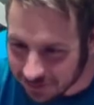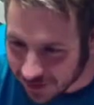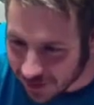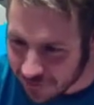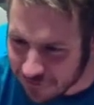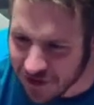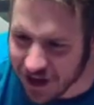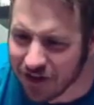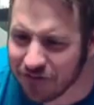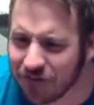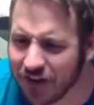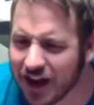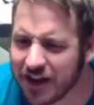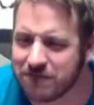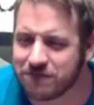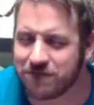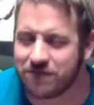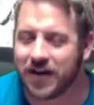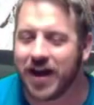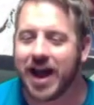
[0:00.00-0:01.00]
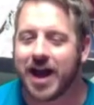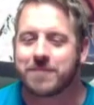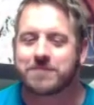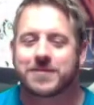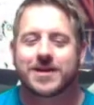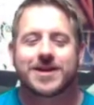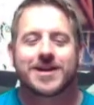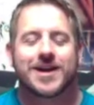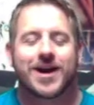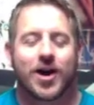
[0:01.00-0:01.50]
Think, fame, fap.
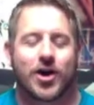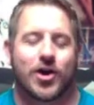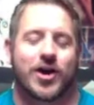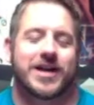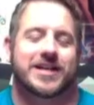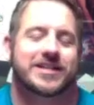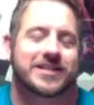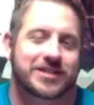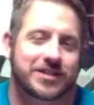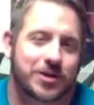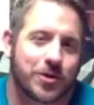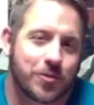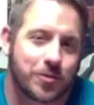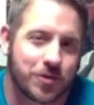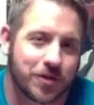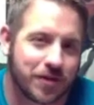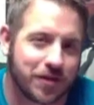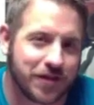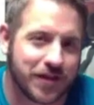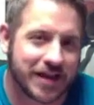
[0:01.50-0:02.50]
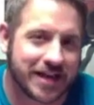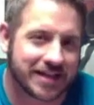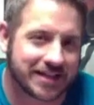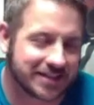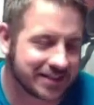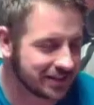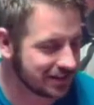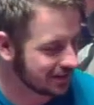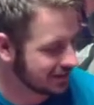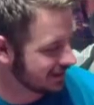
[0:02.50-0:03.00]
All right, so
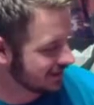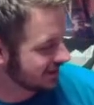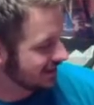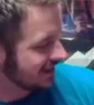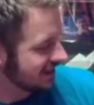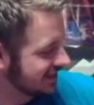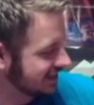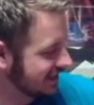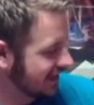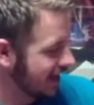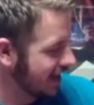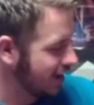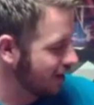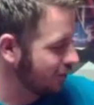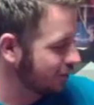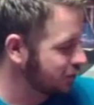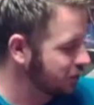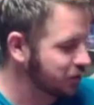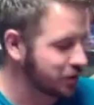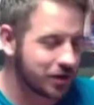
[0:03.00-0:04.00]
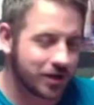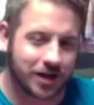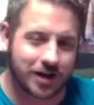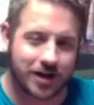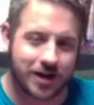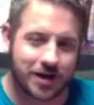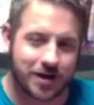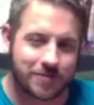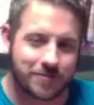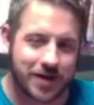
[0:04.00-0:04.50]
this couch,
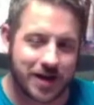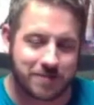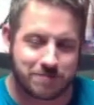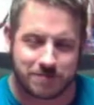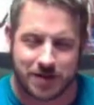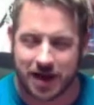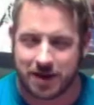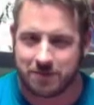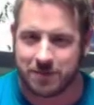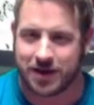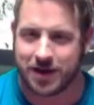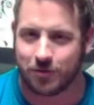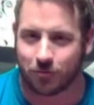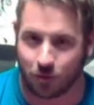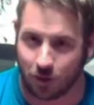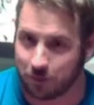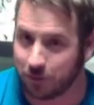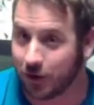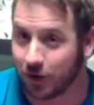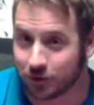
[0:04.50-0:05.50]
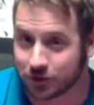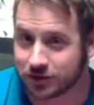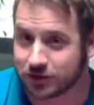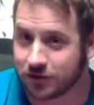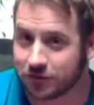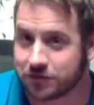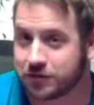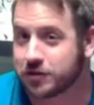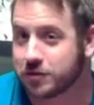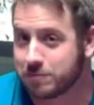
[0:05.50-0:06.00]
it may be
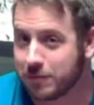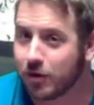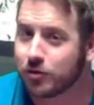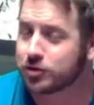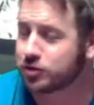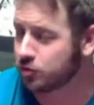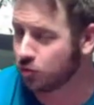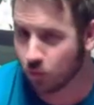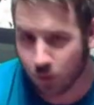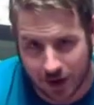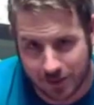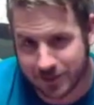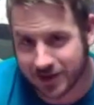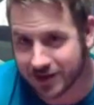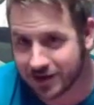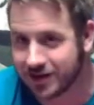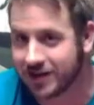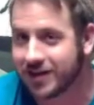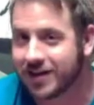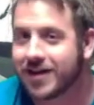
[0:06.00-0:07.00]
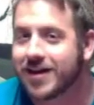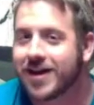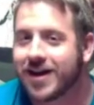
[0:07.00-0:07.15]
repulsive to most women.